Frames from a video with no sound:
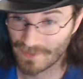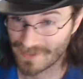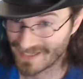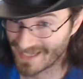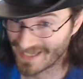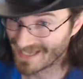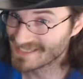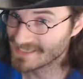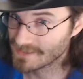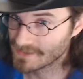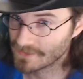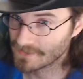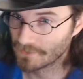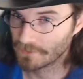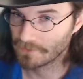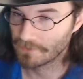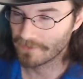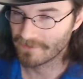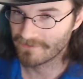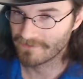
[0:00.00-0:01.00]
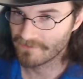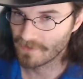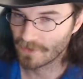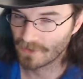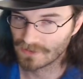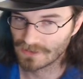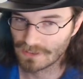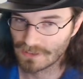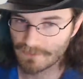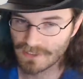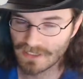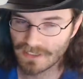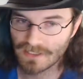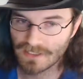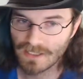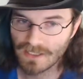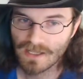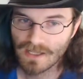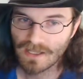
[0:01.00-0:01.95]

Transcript: Yes, it's going to be very limited.